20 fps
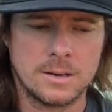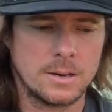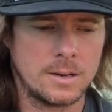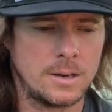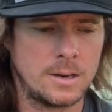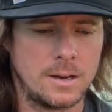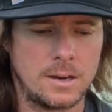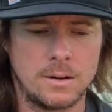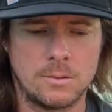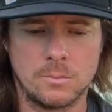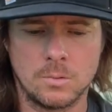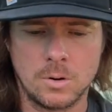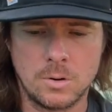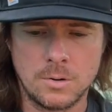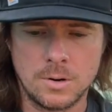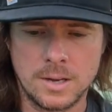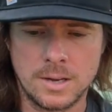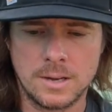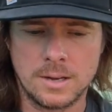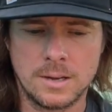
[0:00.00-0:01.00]

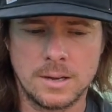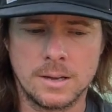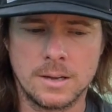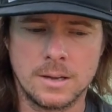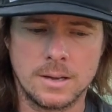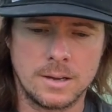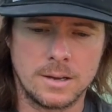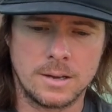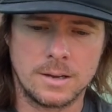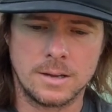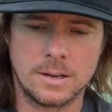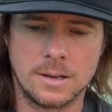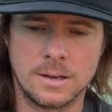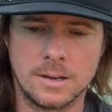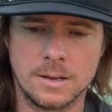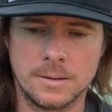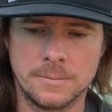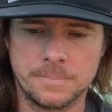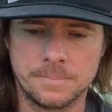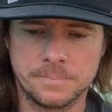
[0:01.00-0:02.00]

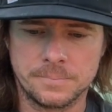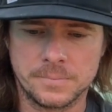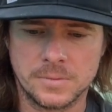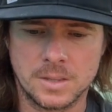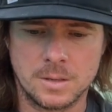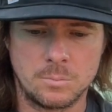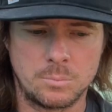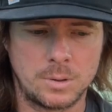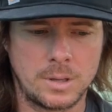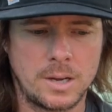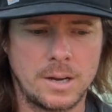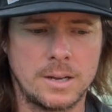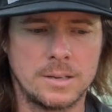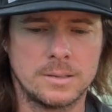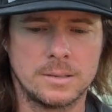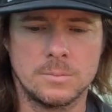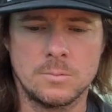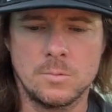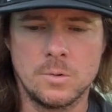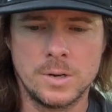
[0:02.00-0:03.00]
Rhoda, the
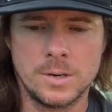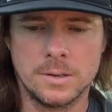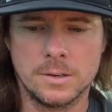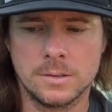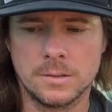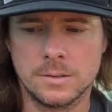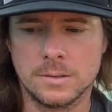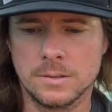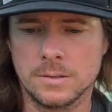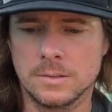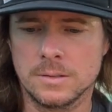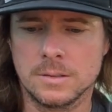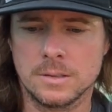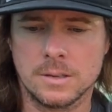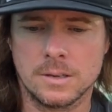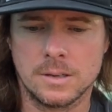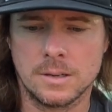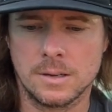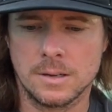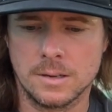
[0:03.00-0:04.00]
Blossom wheels,
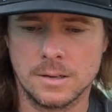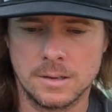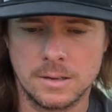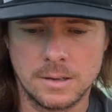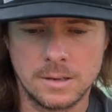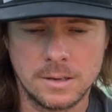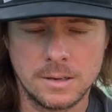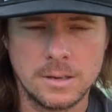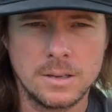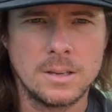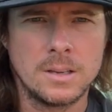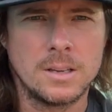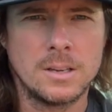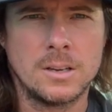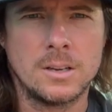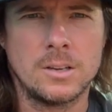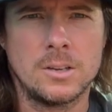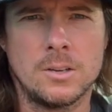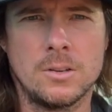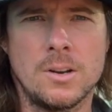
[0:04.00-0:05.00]

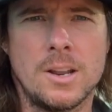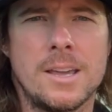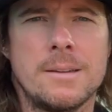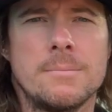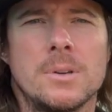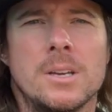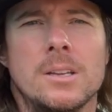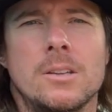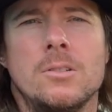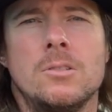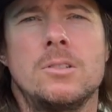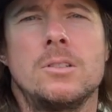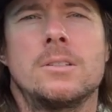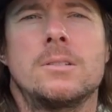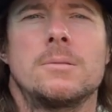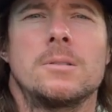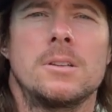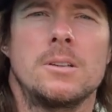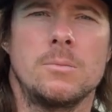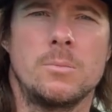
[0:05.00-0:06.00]
you name it.
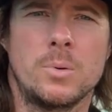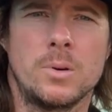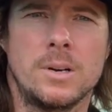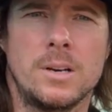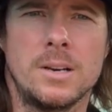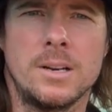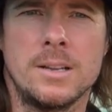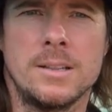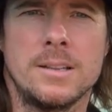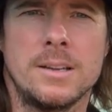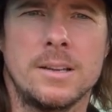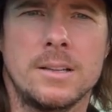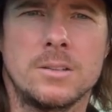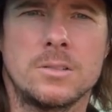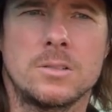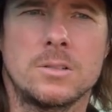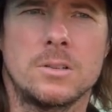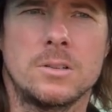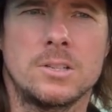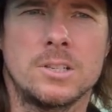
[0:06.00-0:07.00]
You put it in that
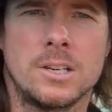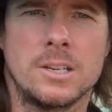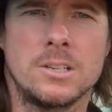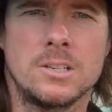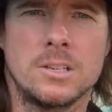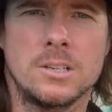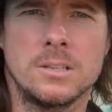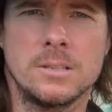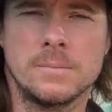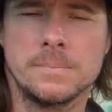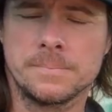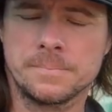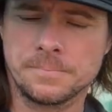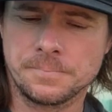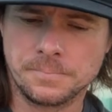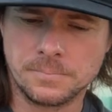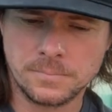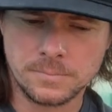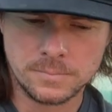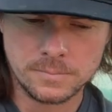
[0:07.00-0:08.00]
search engine
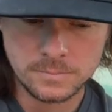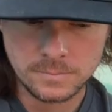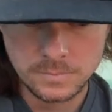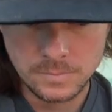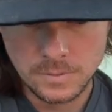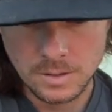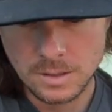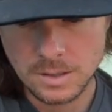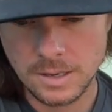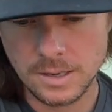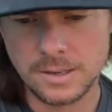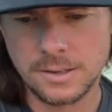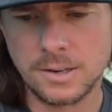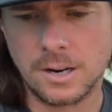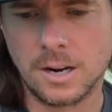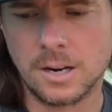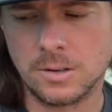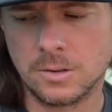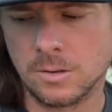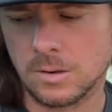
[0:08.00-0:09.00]
in
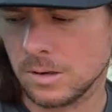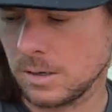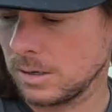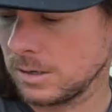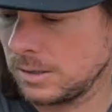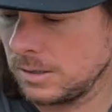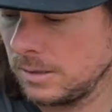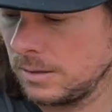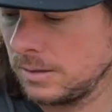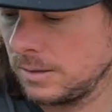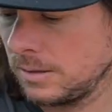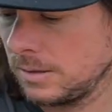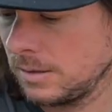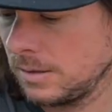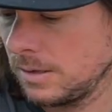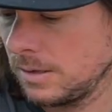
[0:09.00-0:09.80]
Yahoo Auctions,